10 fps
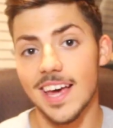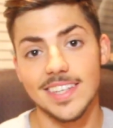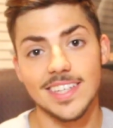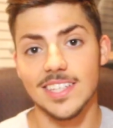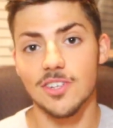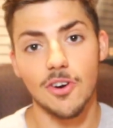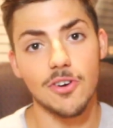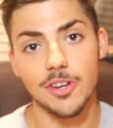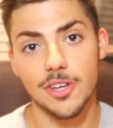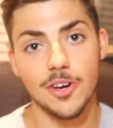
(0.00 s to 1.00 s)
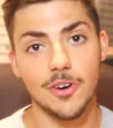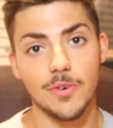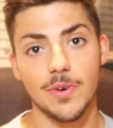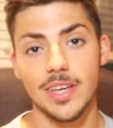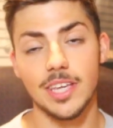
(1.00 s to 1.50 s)
excess
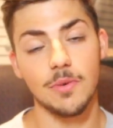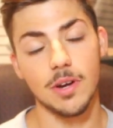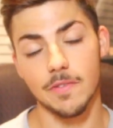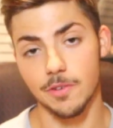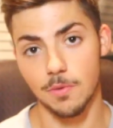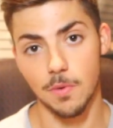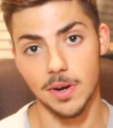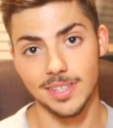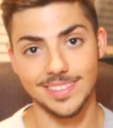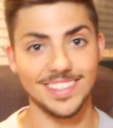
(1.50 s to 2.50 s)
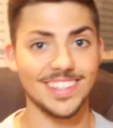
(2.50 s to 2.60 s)
cardio, eat whatever you want.